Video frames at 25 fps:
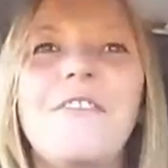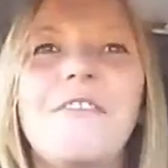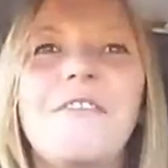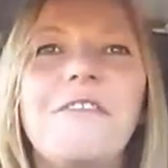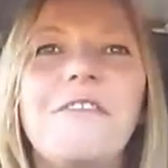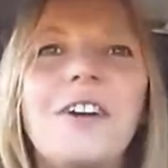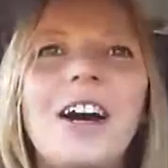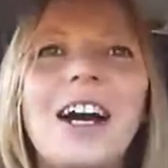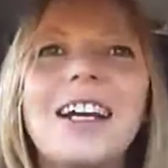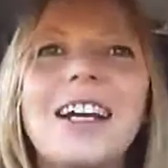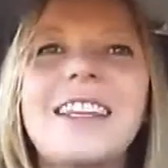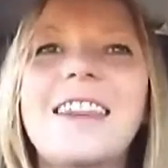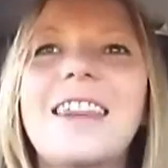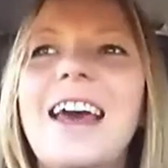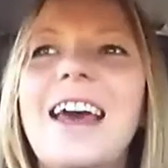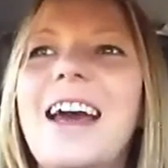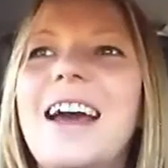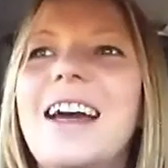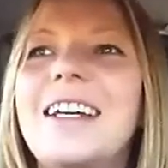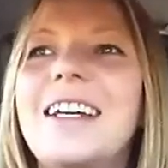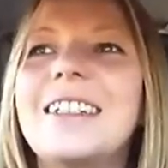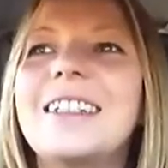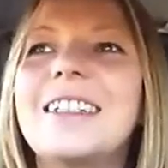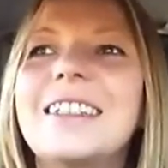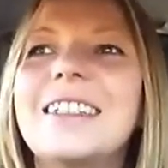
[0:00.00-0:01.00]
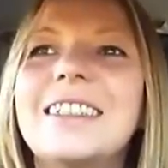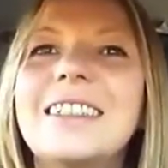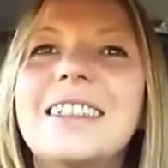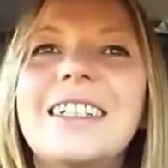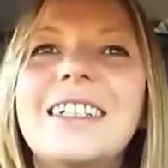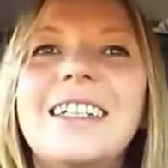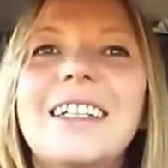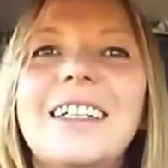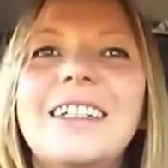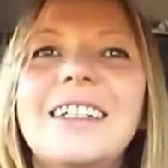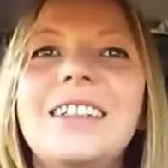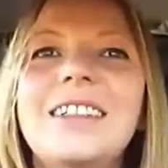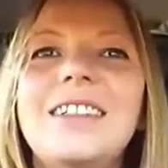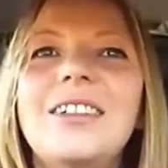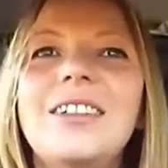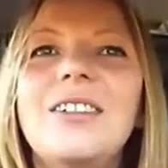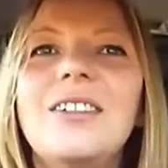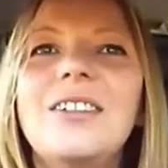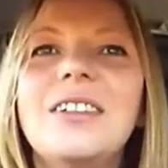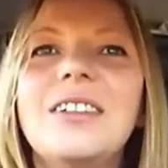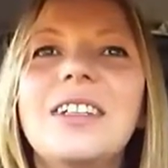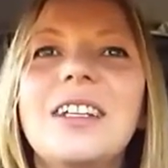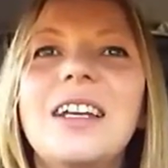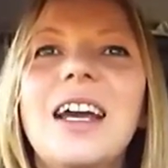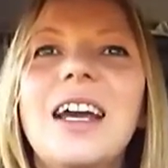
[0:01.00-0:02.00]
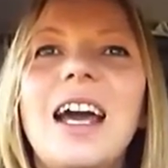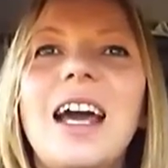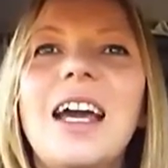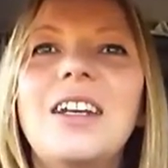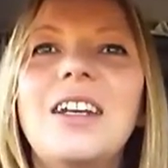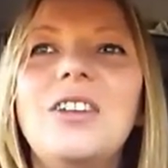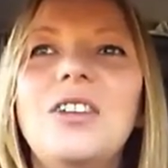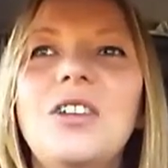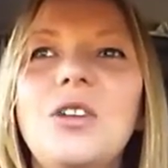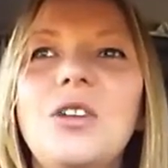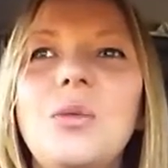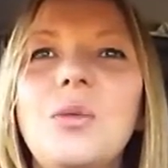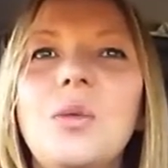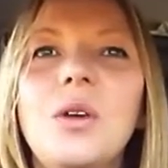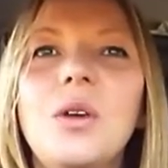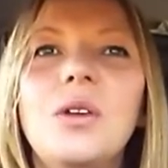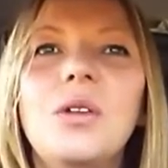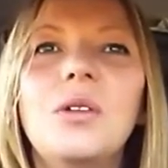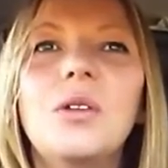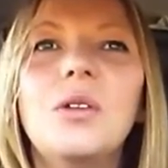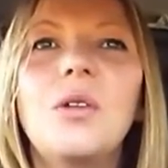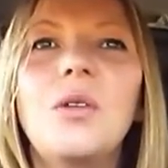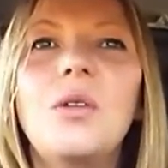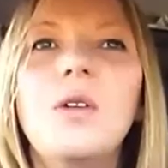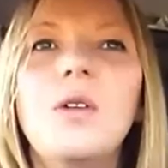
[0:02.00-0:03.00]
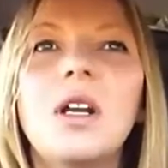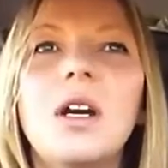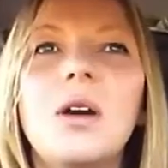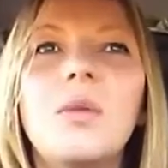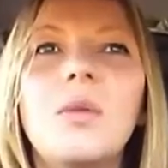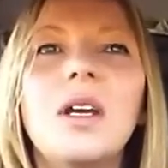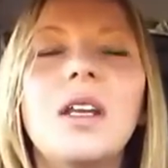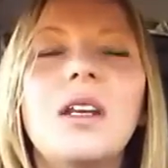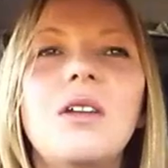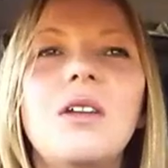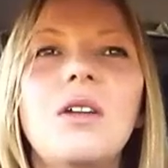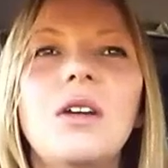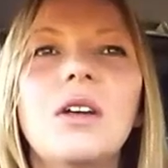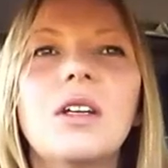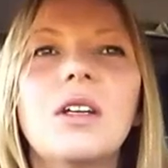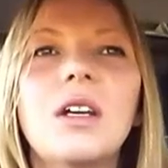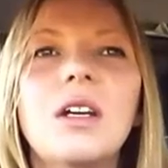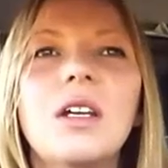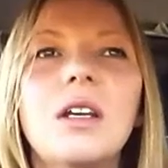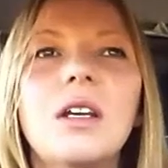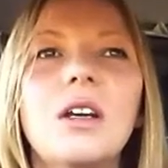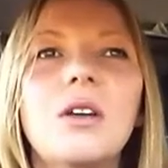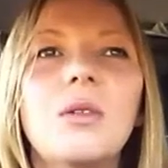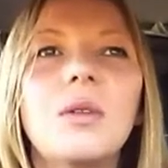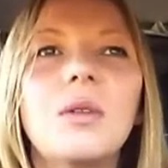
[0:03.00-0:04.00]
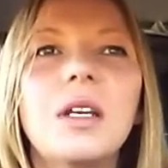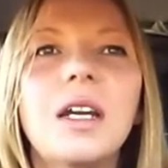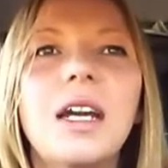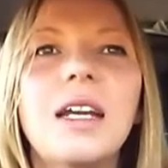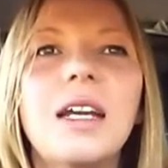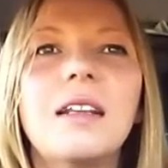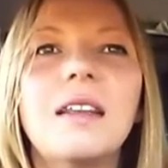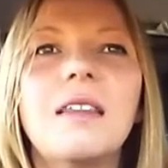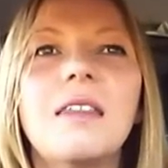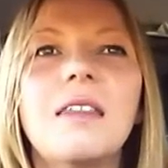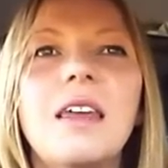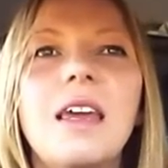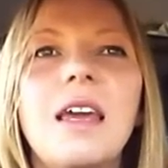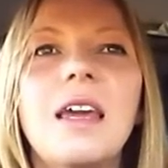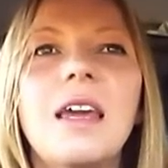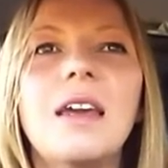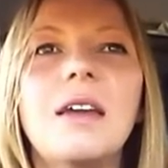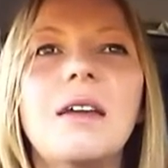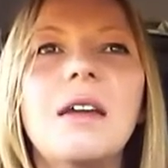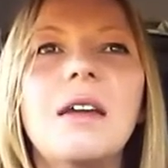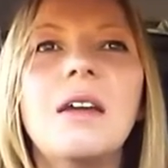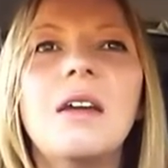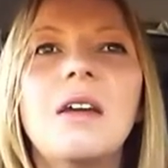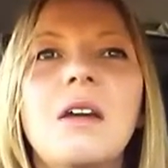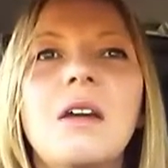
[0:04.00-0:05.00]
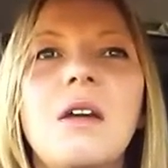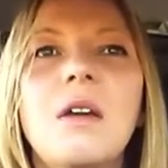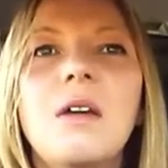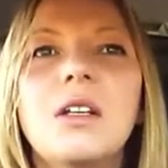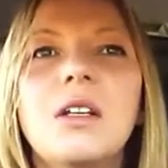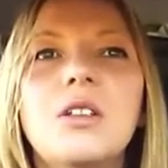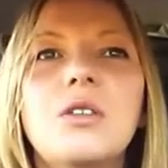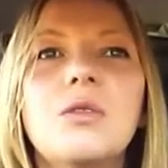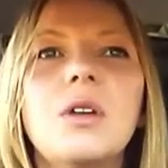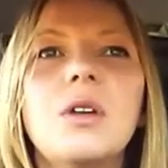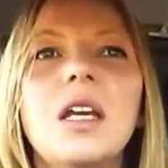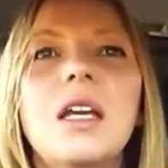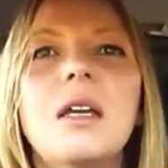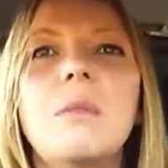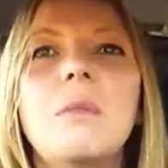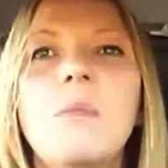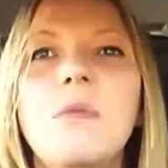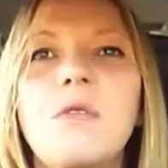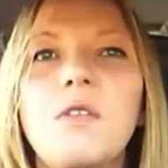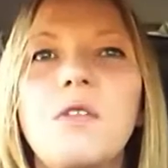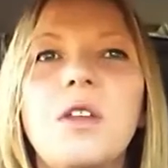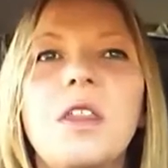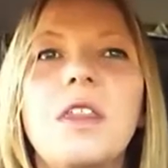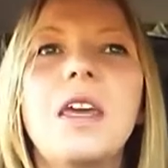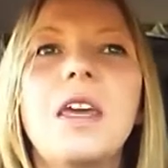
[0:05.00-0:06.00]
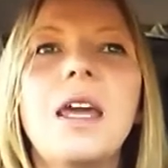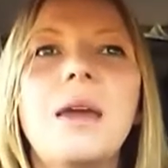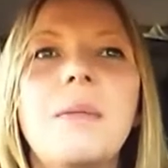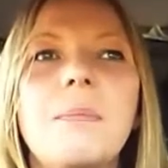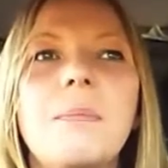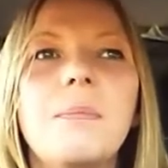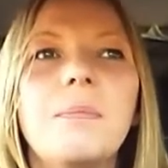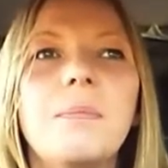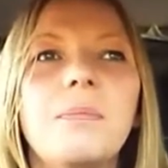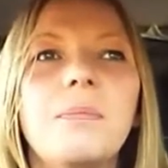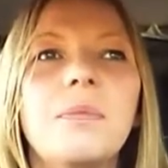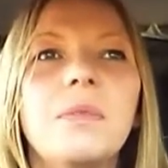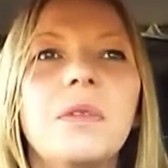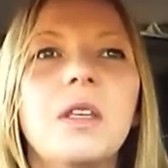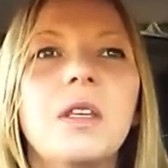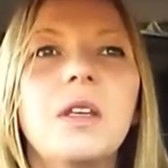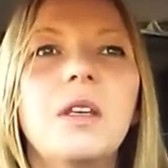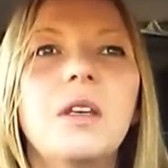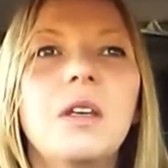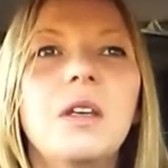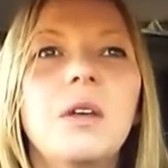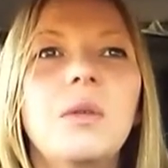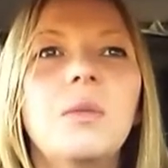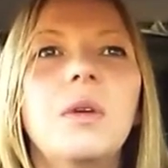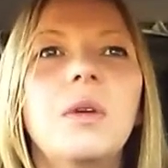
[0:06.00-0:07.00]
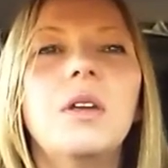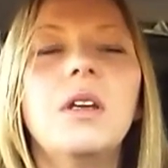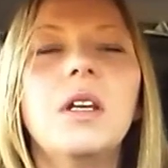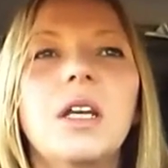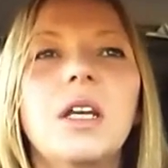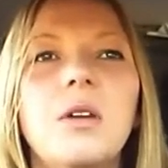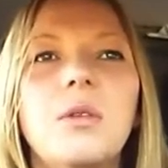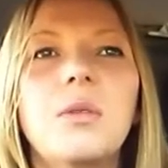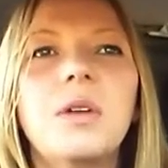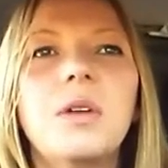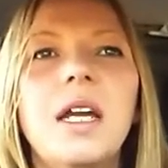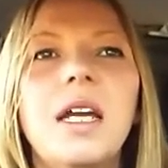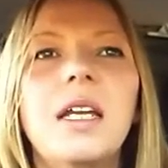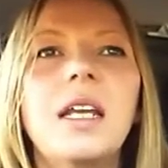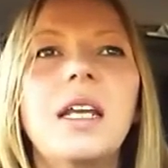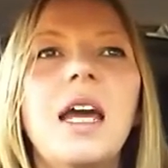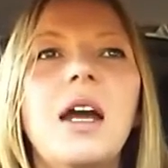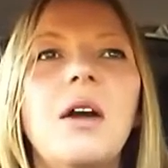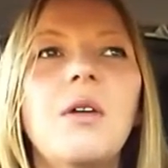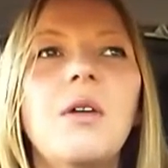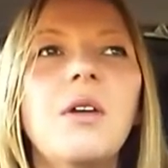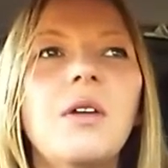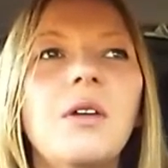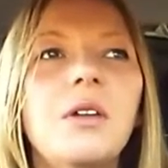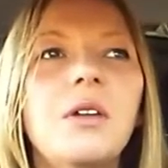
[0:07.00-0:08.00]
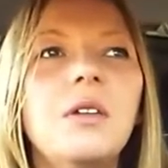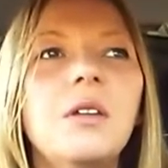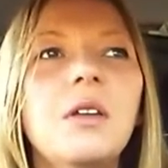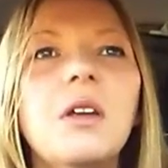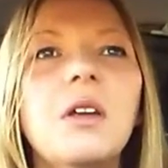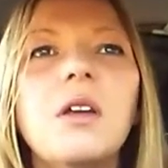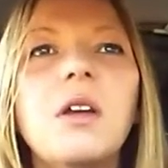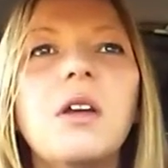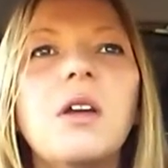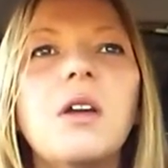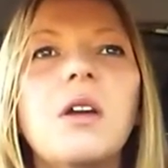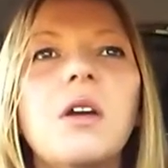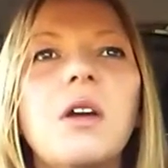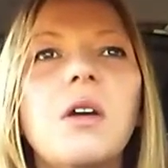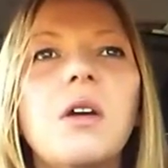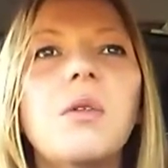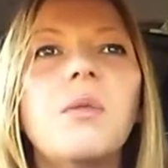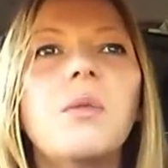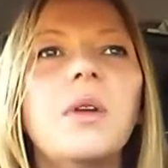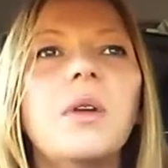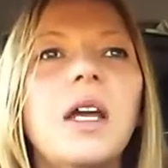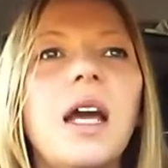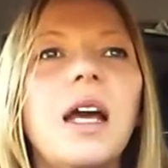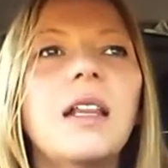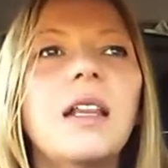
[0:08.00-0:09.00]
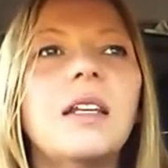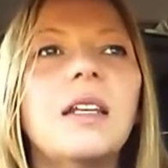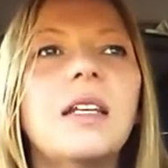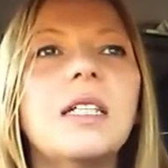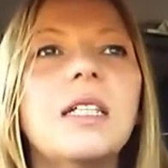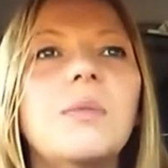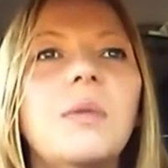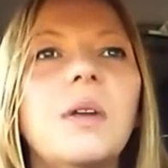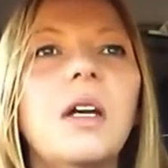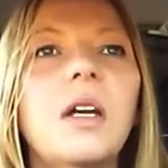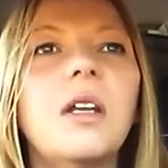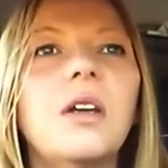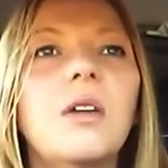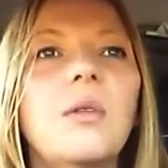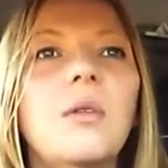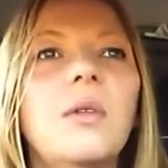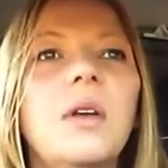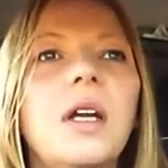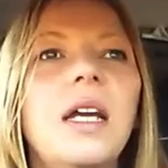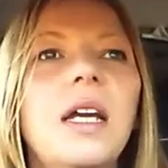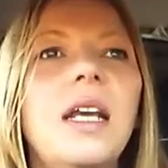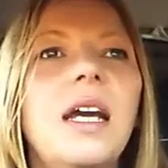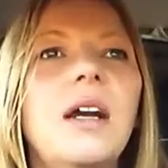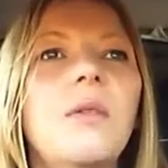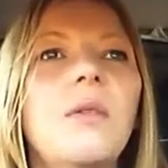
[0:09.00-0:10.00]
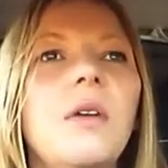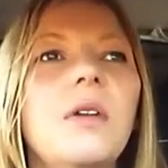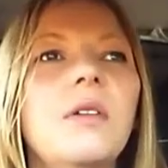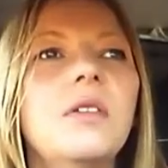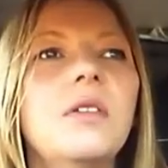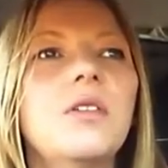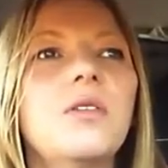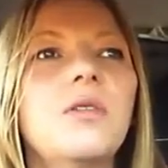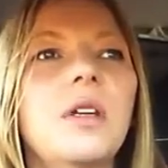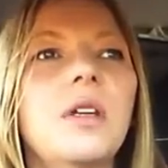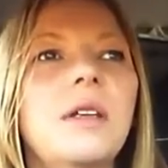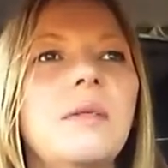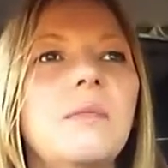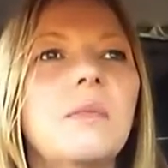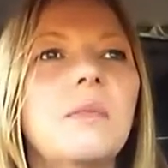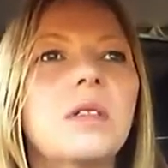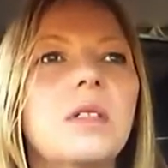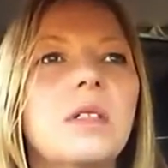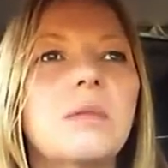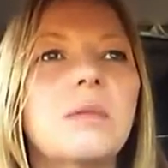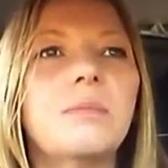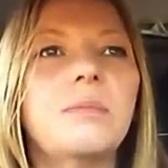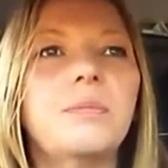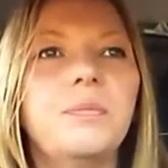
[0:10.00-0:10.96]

Fuck that. Not a new world order. We're not going to create their dream for them. We're going to create our own realities. We're going to create our own dreams.